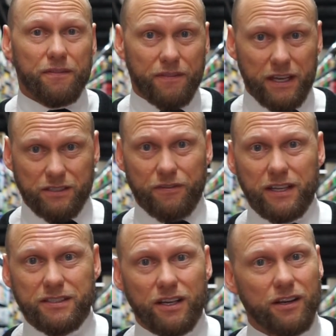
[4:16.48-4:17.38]
let's
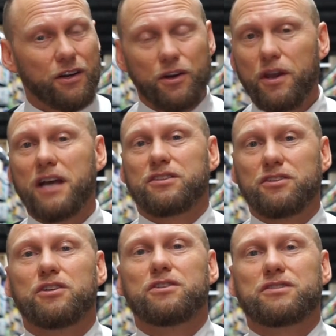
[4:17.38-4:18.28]
face it, who hasn't
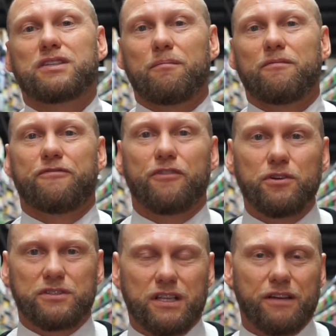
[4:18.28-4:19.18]
used some
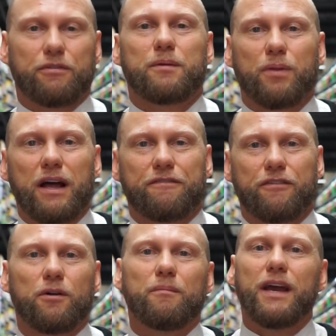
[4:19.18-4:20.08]
food delivery
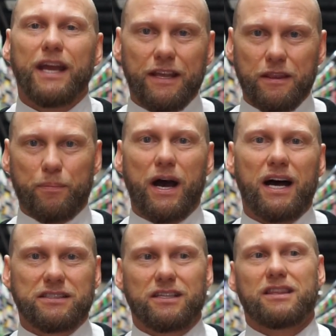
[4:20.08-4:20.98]
platform in the
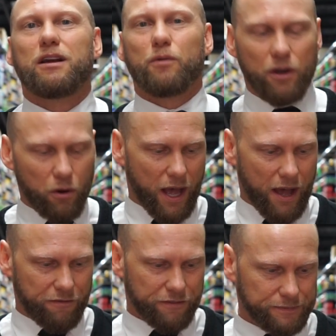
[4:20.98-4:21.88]
past? I think we all have.